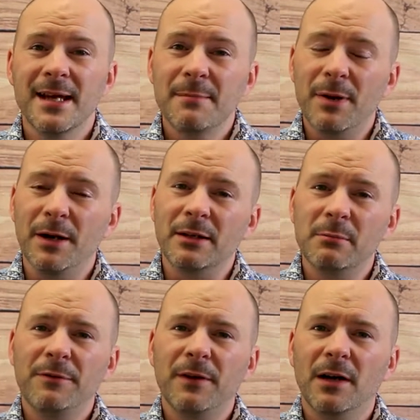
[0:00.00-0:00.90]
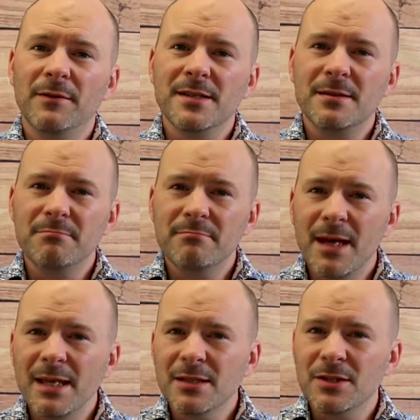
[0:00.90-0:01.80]
But number 5 is to
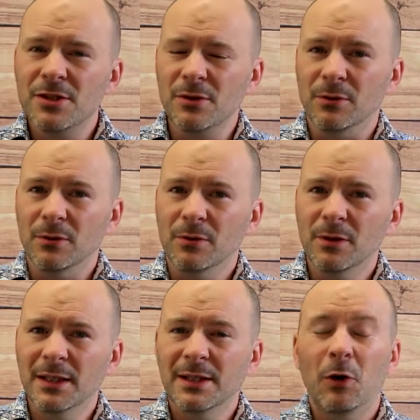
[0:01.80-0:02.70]
make sure,